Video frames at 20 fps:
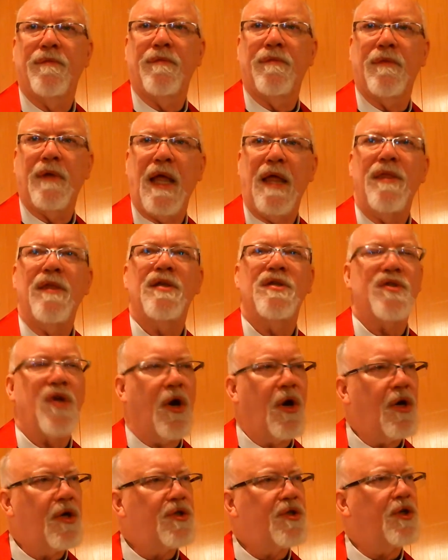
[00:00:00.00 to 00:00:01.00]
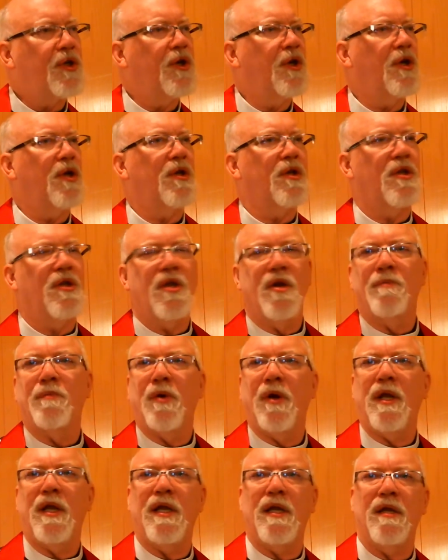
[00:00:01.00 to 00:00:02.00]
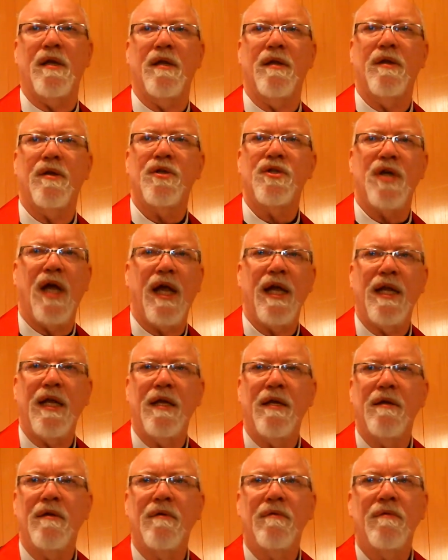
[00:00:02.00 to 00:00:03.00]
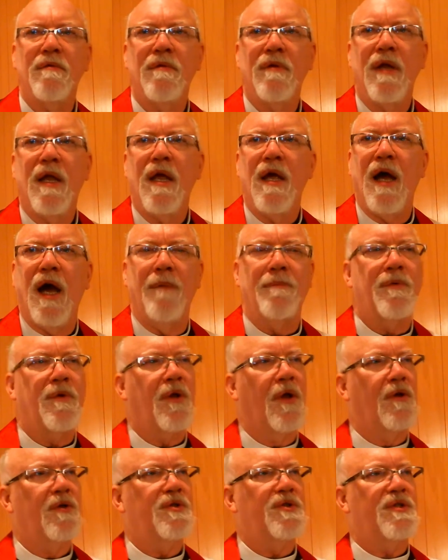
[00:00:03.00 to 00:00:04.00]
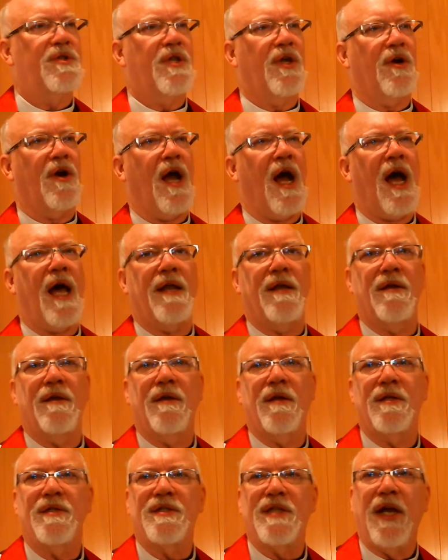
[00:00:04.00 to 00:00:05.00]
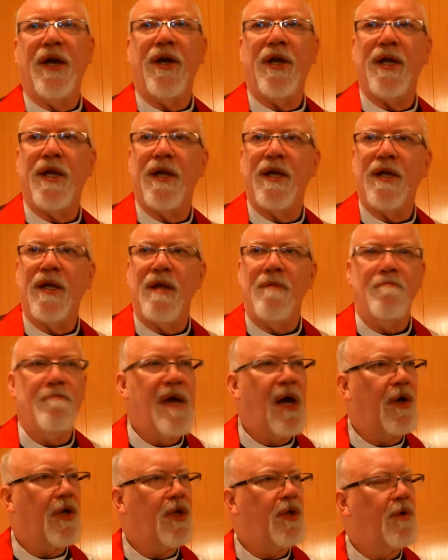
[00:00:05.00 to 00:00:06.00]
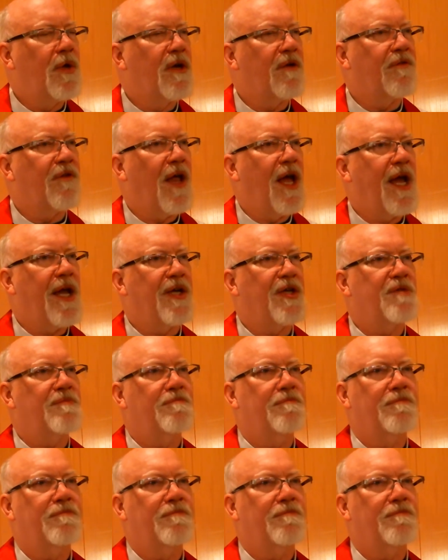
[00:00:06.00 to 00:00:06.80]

And the stars are good and they're pretty and they're shiny. Up close, they're hot and scary and can melt you in a flash.